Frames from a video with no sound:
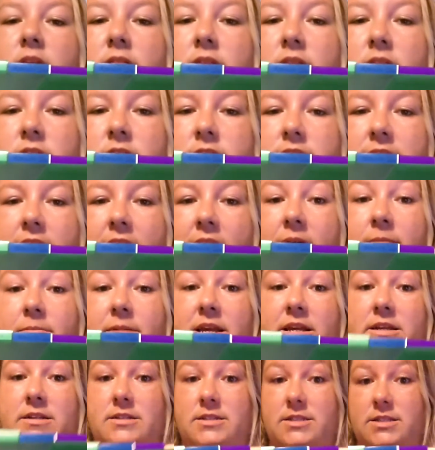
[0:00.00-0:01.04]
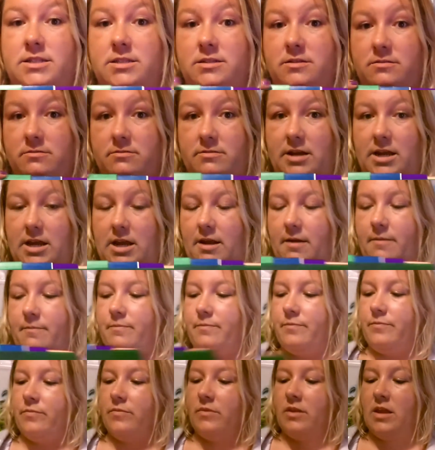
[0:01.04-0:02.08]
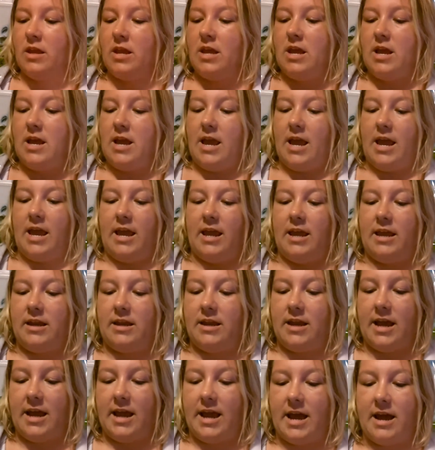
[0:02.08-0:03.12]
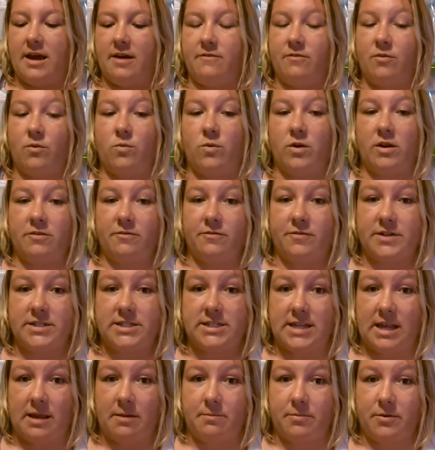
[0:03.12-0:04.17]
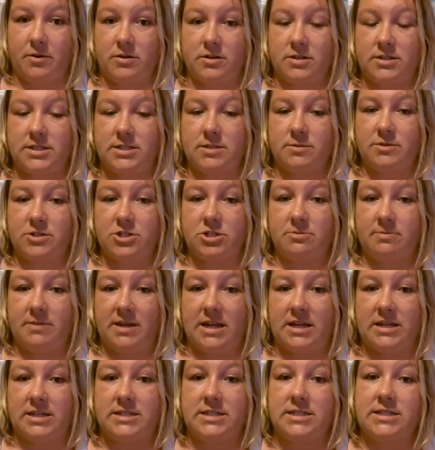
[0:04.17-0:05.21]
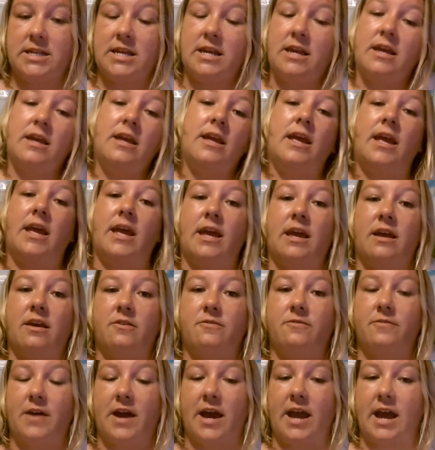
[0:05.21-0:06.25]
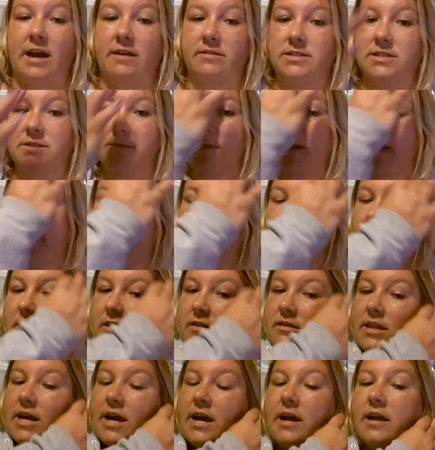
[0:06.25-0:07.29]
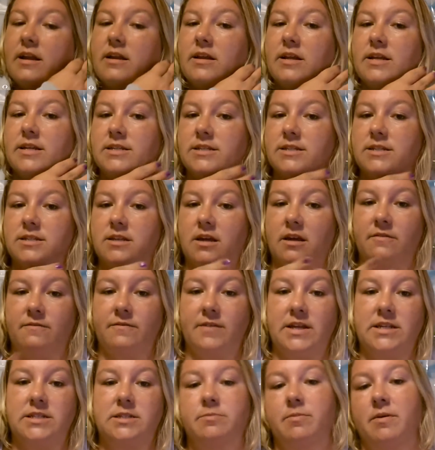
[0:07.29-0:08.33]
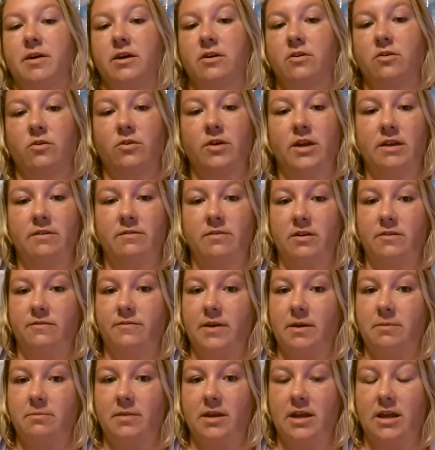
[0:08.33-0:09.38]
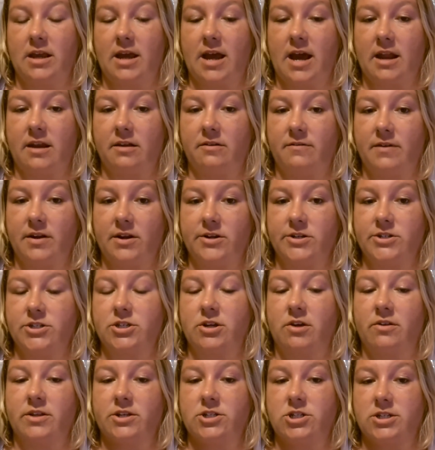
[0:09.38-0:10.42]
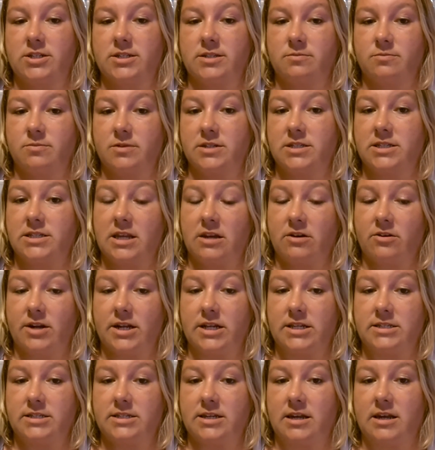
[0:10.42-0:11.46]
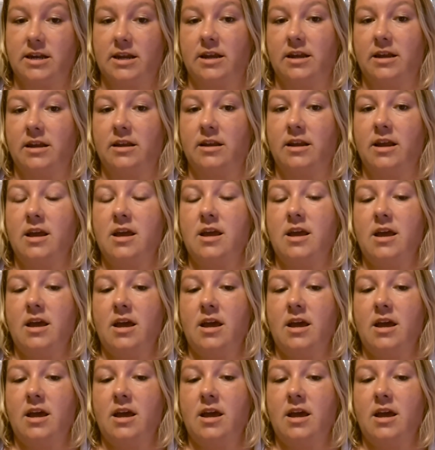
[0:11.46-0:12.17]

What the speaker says: little tabbies right here, and I have one for samples, which means if I have somebody that is on Facebook, or even if I meet at a vendor show that just was interested in